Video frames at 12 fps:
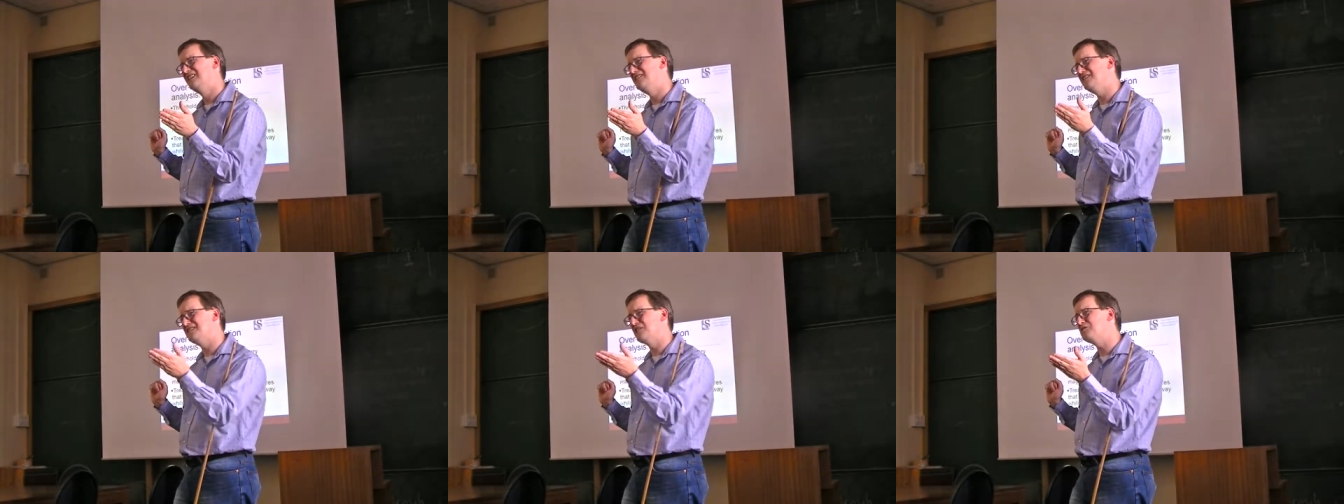the
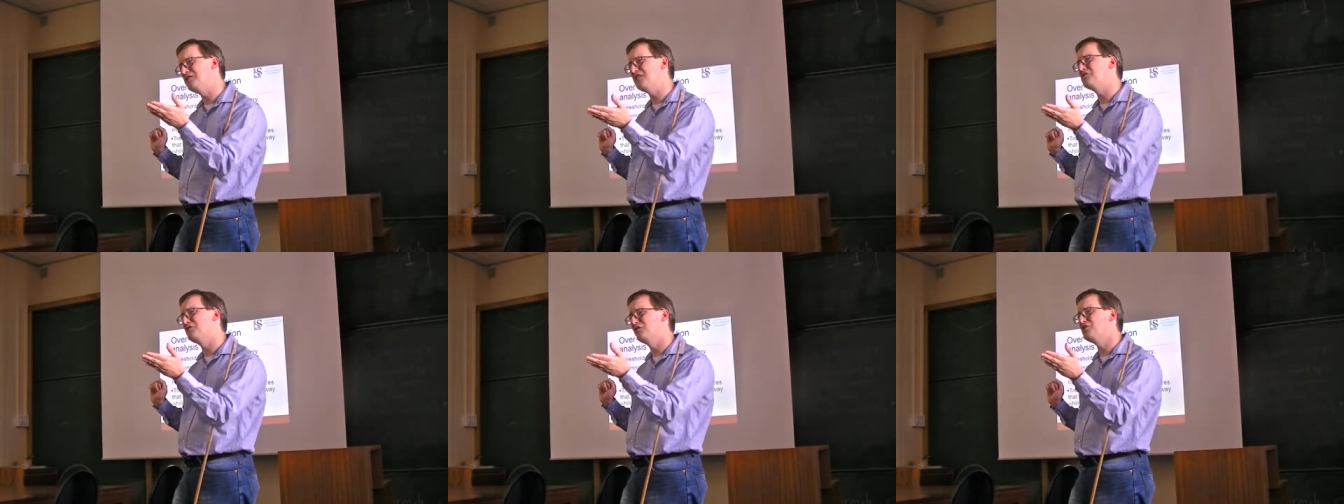
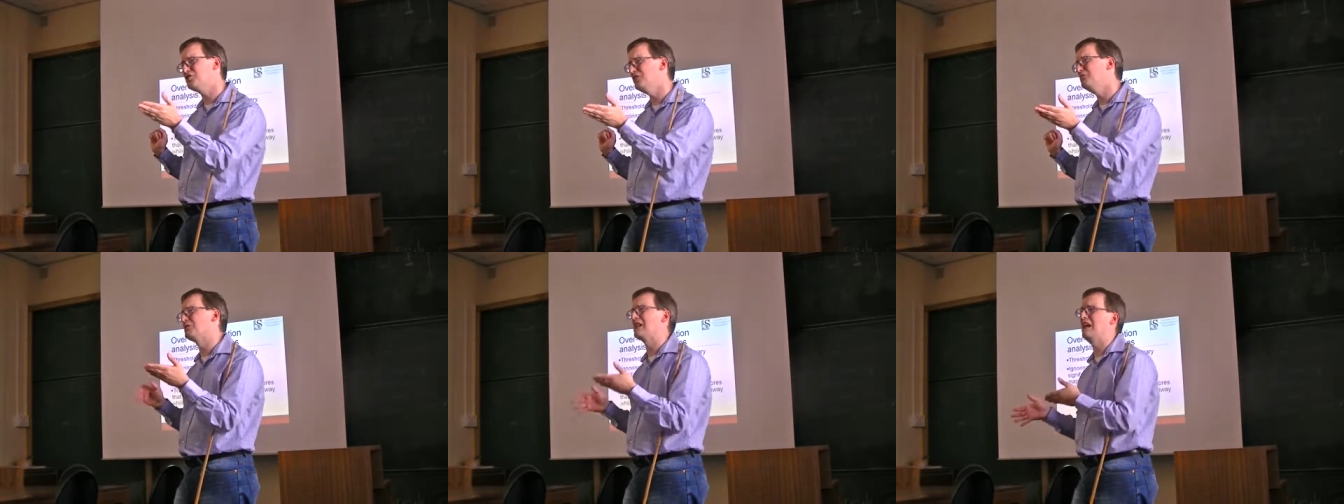association of a
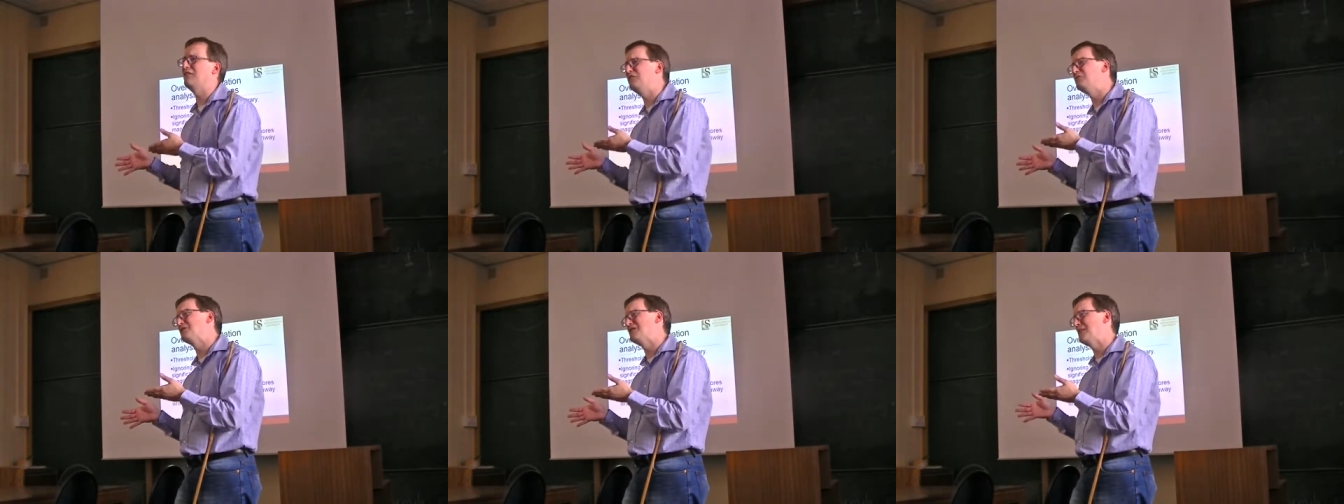gene with
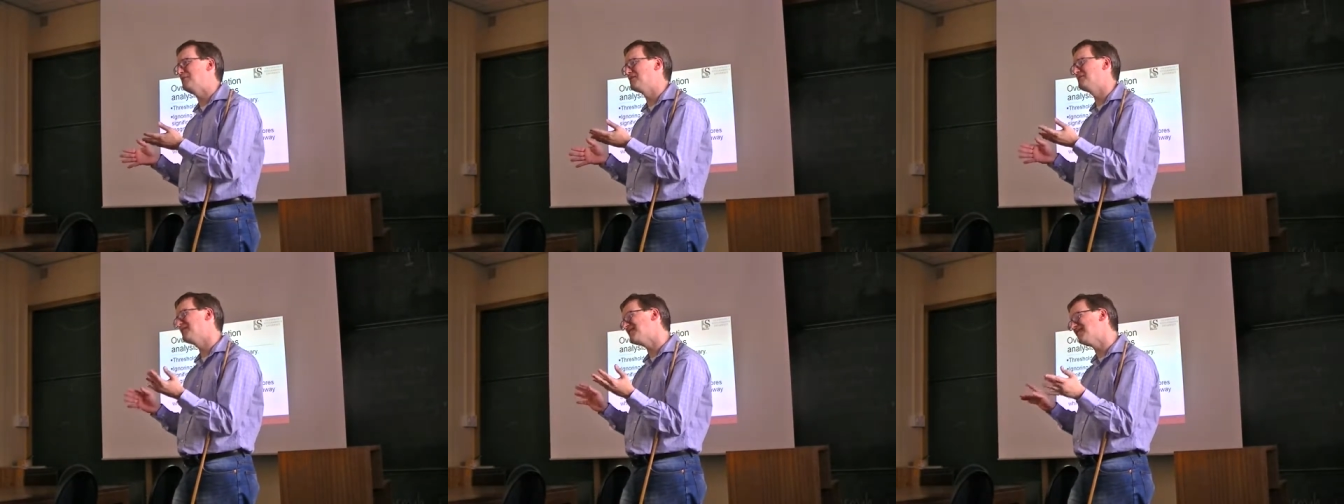caffeine
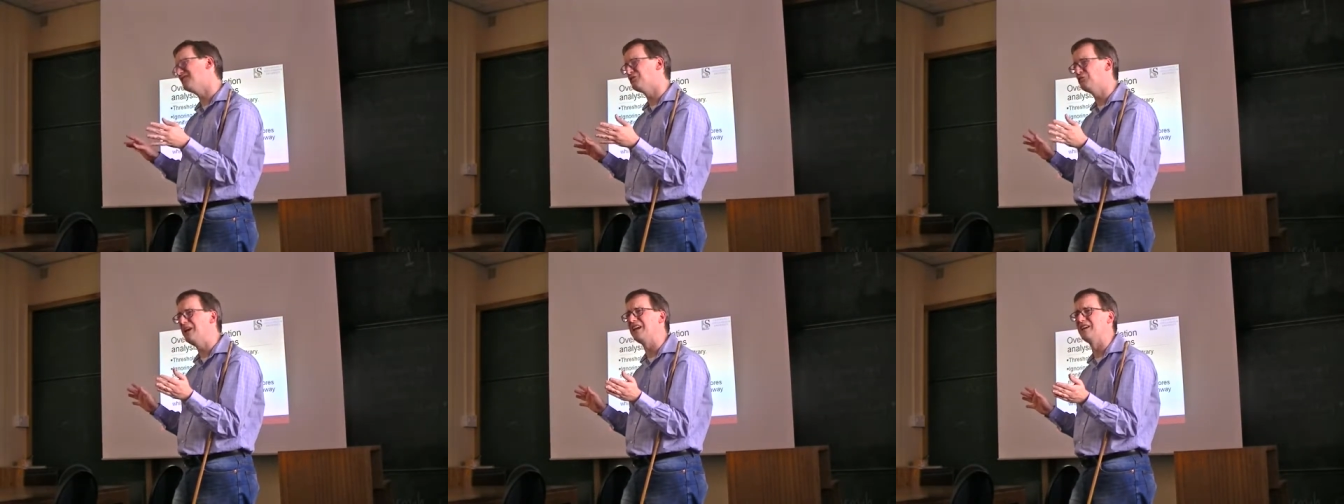metabolism gets a little
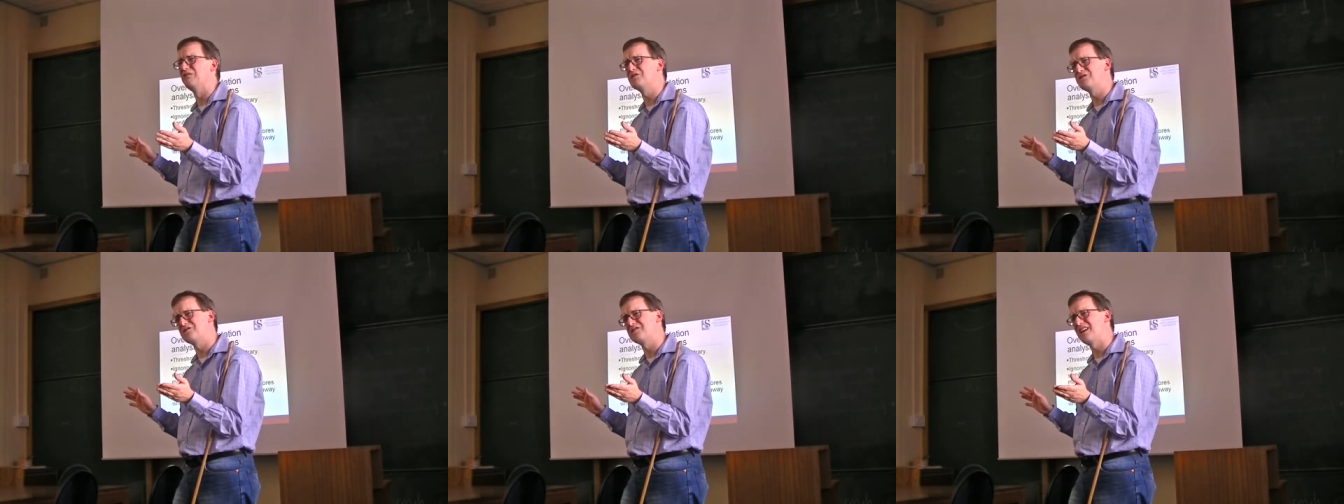weak,
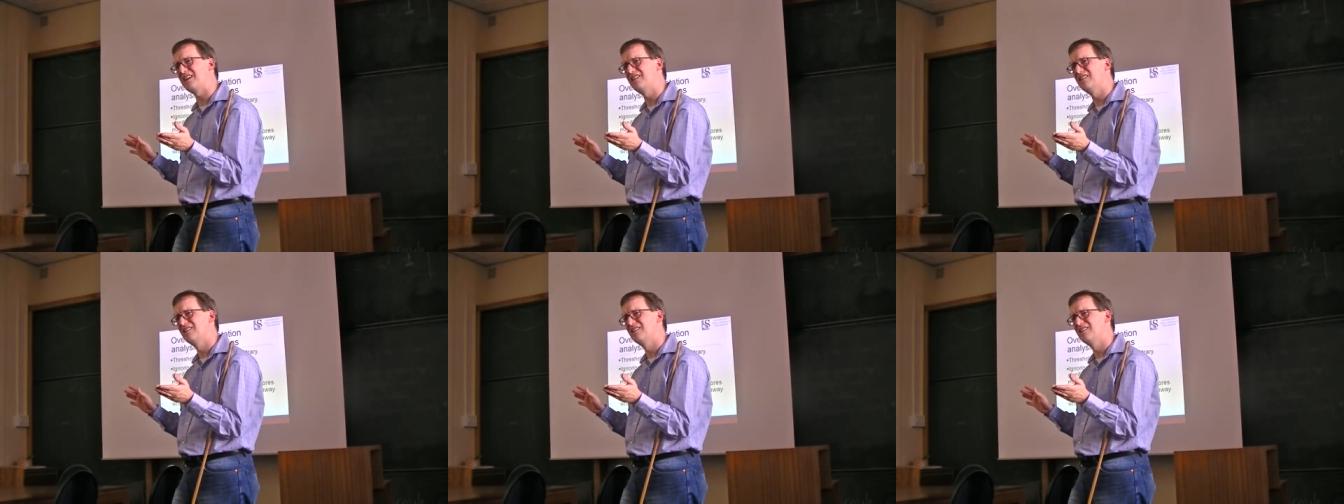wouldn't you say?